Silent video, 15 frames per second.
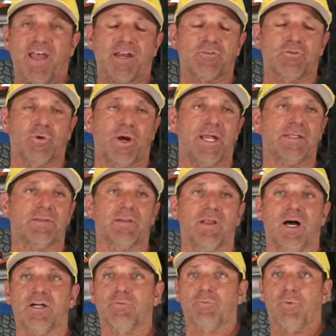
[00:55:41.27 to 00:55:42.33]
had great
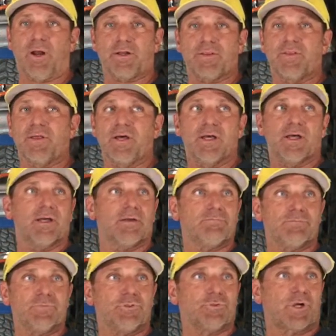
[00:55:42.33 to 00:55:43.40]
luck running
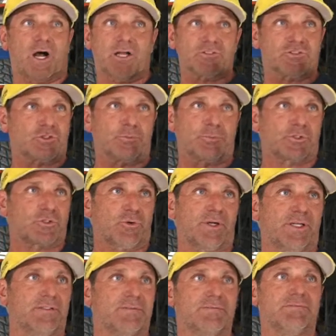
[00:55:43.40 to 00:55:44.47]
the Yukon Super
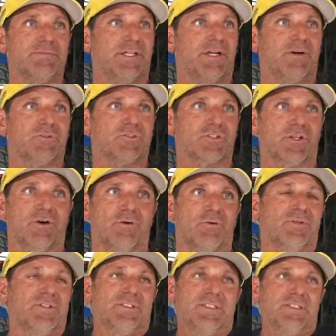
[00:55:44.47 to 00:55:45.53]
Joint, you know,
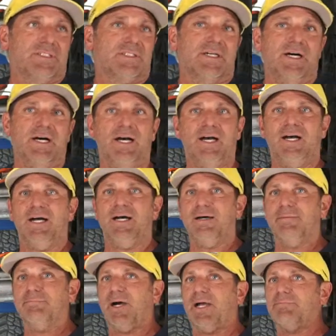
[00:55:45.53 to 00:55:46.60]
so
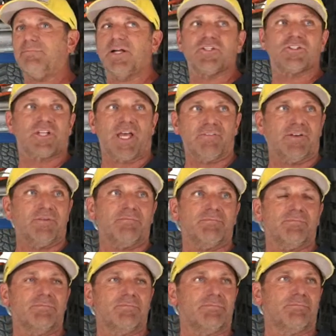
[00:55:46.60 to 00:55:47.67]
I just haven't
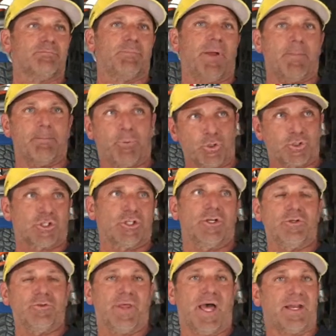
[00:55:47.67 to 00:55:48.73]
been pushing to
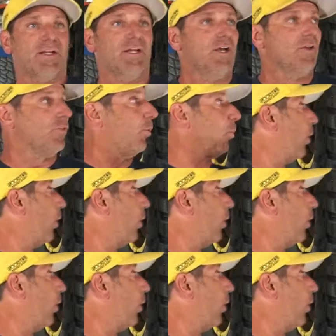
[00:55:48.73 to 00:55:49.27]
do that. The